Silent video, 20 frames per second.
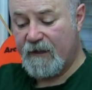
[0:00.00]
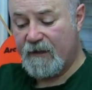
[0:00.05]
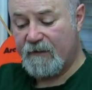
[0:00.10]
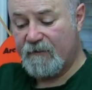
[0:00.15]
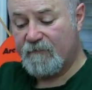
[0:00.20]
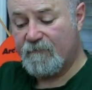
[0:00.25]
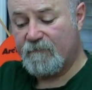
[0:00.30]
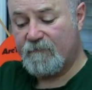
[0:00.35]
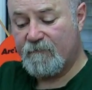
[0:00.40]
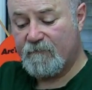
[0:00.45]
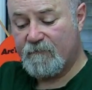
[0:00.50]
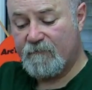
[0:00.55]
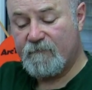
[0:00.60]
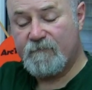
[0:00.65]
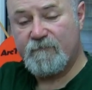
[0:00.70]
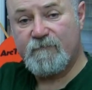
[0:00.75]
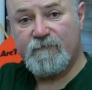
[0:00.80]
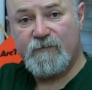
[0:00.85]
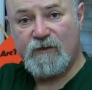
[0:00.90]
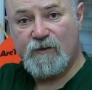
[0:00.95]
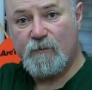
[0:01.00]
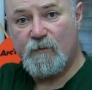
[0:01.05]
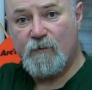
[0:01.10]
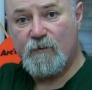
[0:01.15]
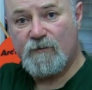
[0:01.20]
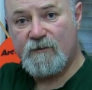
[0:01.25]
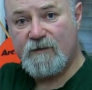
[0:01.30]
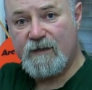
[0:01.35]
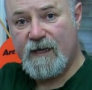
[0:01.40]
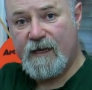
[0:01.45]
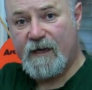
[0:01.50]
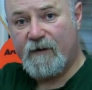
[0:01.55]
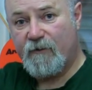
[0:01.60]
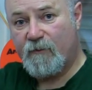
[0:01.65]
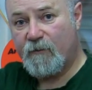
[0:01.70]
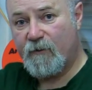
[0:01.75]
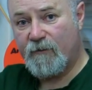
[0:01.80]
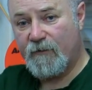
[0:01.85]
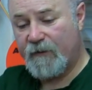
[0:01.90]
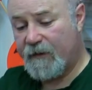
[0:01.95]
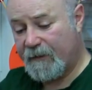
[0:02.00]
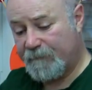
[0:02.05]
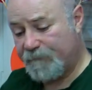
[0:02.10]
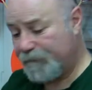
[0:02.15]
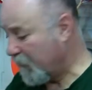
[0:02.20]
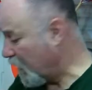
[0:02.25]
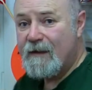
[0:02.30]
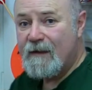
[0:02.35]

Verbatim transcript: then towards the arrow on that.